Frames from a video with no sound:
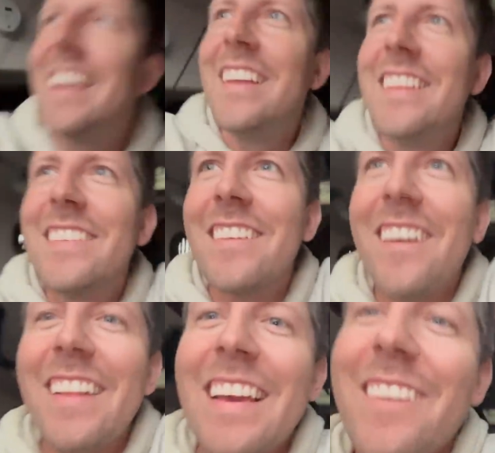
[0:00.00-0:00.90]
this at
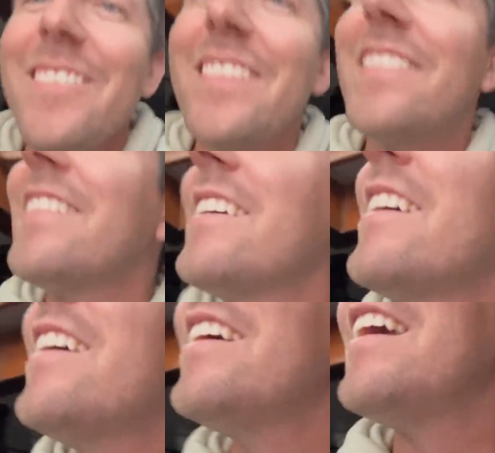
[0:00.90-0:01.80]
all. Like it was,
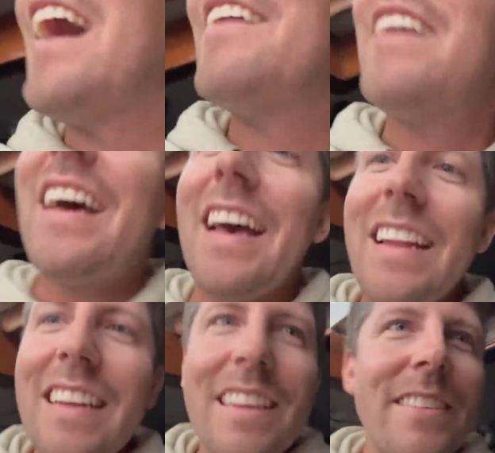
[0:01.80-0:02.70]
I had not had
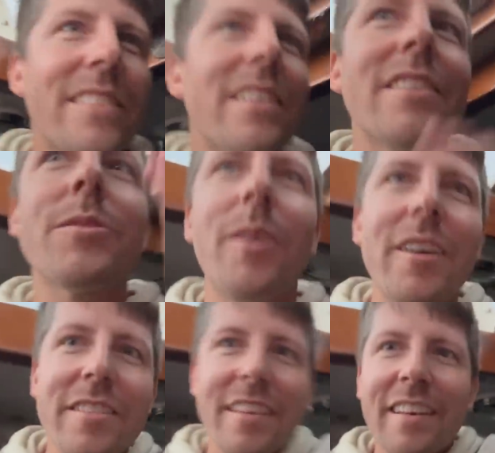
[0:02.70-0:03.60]
any of these
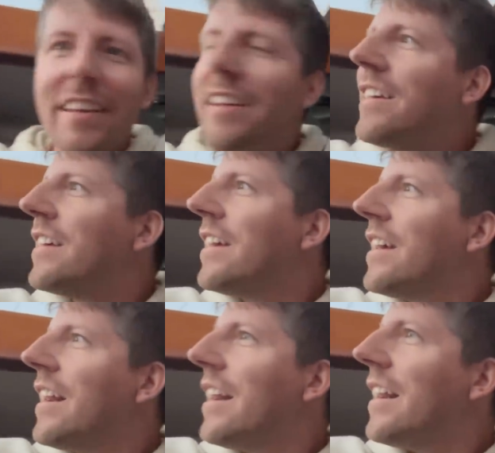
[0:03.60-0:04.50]
squalls
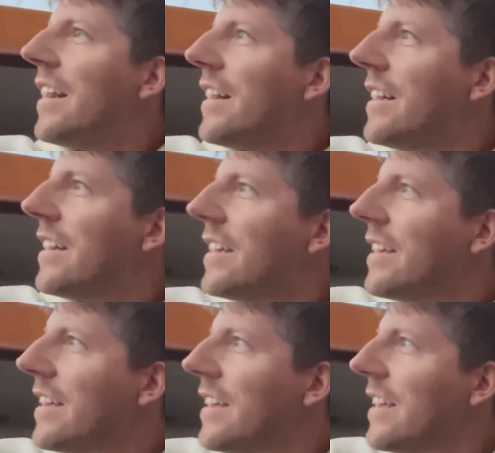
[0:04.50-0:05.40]
out
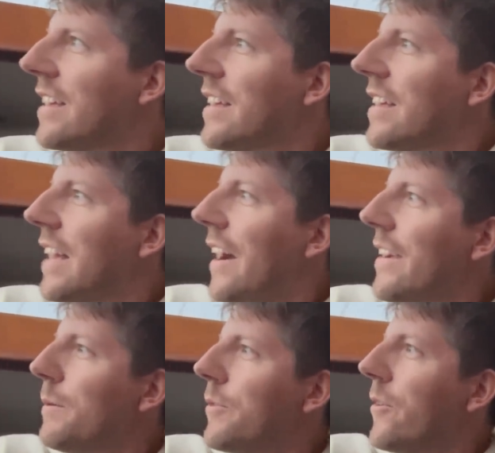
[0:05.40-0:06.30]

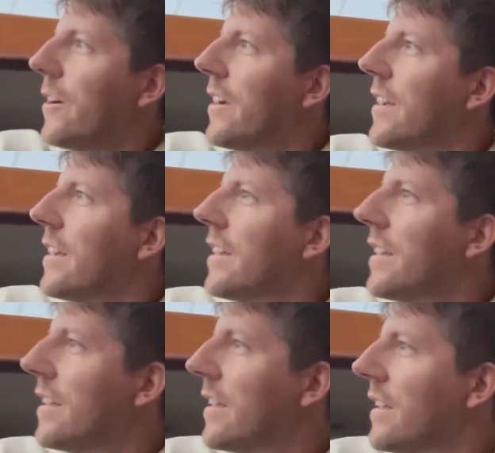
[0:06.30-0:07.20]
here before,
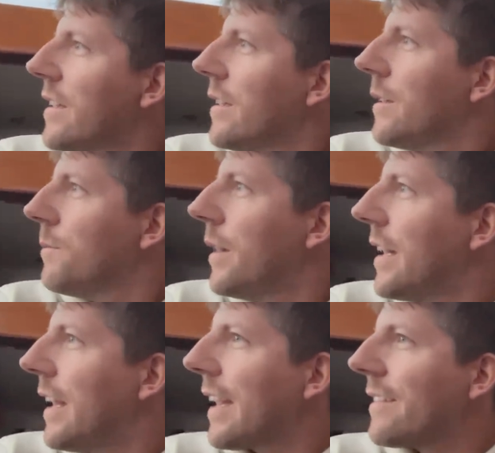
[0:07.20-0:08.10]

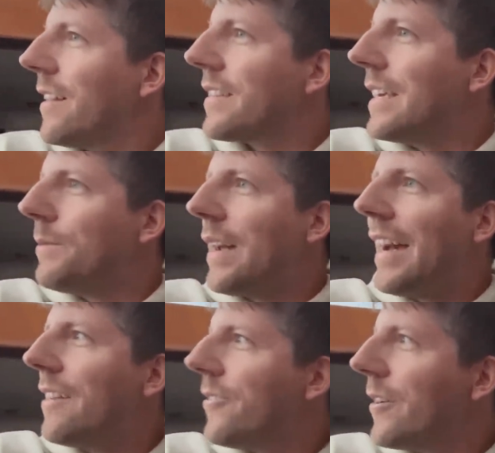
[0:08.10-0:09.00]
but I guess I'll have to keep an eye
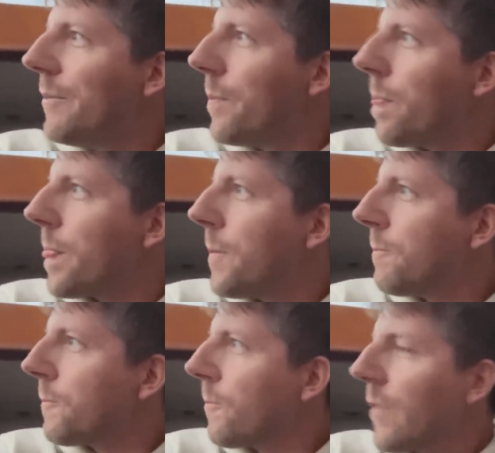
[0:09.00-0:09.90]
out for them.
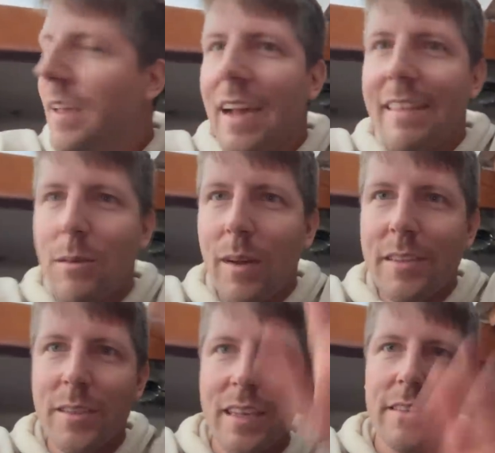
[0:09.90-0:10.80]
I think what I'll
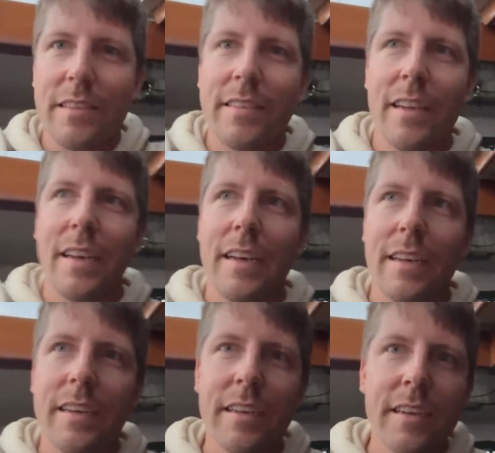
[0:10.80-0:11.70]
do is I'll just kind
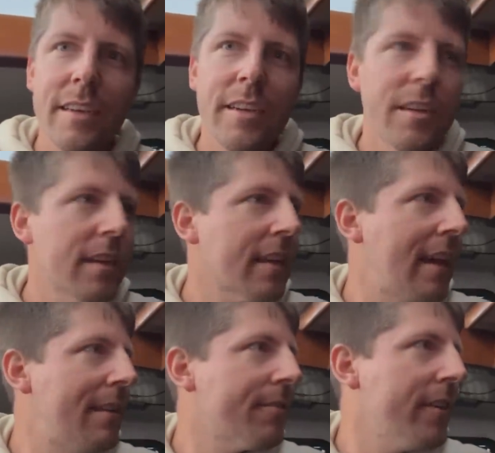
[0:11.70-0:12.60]

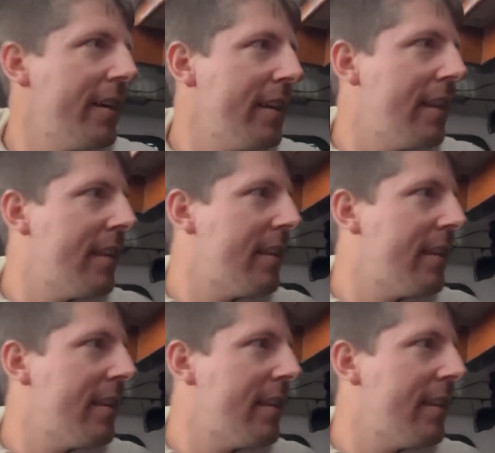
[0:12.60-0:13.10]
of run